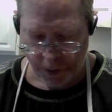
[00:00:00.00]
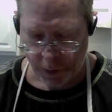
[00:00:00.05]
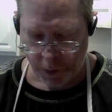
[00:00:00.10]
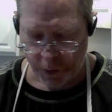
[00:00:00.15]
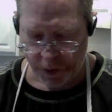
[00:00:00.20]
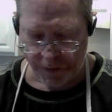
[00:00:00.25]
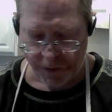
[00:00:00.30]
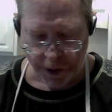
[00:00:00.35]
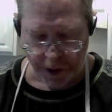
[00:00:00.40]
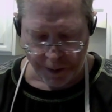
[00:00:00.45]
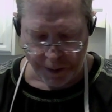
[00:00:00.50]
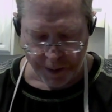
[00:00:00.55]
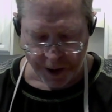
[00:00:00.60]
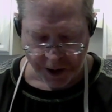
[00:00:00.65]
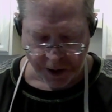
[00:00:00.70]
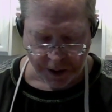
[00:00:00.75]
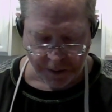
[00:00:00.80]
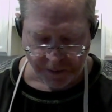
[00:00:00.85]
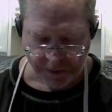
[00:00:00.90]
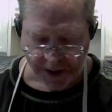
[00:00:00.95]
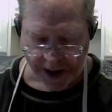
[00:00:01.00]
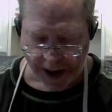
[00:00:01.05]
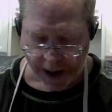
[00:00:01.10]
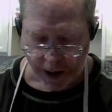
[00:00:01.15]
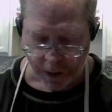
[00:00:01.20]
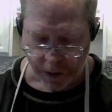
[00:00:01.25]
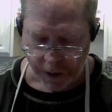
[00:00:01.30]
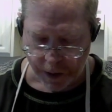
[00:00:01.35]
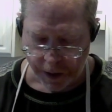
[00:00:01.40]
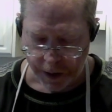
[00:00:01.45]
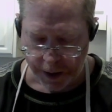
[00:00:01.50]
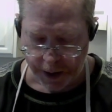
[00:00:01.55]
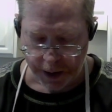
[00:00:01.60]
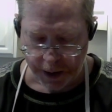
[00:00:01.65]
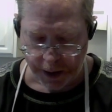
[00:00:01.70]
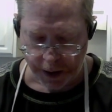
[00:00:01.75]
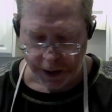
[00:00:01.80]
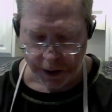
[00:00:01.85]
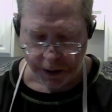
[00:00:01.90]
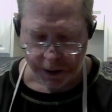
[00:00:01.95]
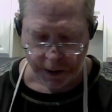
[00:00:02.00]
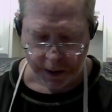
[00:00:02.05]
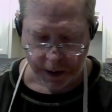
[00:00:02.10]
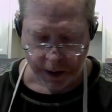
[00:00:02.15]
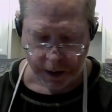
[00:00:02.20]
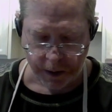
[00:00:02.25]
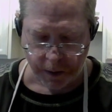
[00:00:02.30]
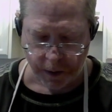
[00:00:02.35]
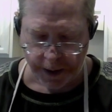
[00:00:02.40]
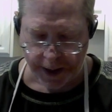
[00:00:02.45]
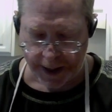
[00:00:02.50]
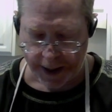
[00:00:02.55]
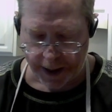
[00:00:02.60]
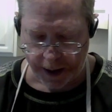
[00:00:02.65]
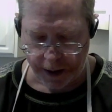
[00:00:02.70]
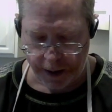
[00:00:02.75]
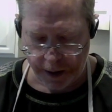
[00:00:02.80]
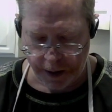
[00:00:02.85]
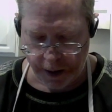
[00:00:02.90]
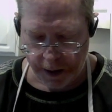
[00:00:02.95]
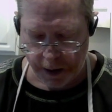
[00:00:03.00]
We've already mixed the flour and the yeast and all that.